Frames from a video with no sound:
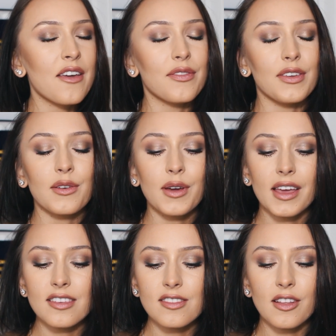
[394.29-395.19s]
If you
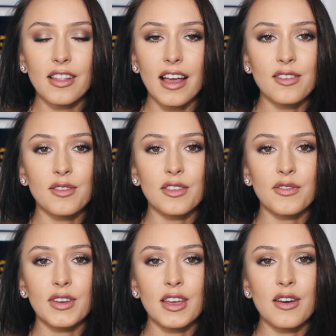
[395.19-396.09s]
guys saw last week's
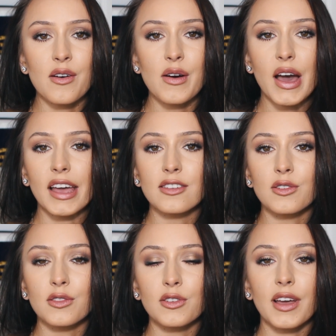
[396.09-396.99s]
video, I
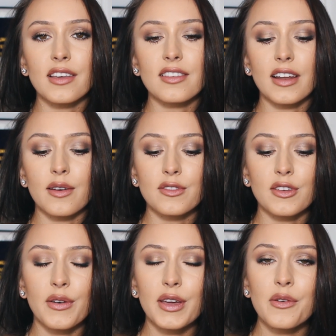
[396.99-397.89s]
told you guys that I was
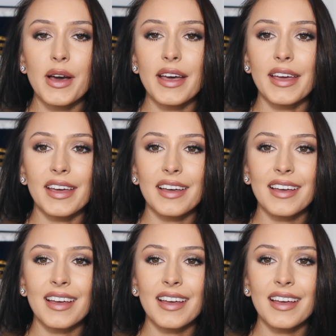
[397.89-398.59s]
going away